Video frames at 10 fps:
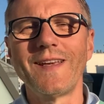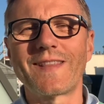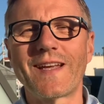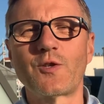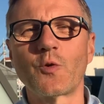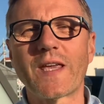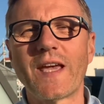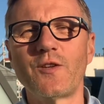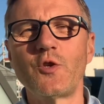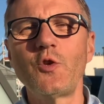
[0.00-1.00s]
that you
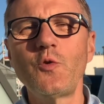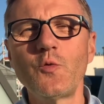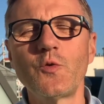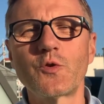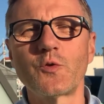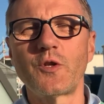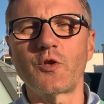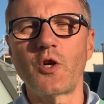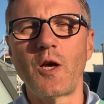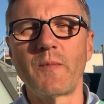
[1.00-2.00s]
can use to
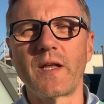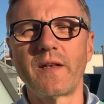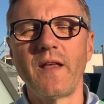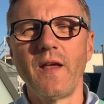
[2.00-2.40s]
determine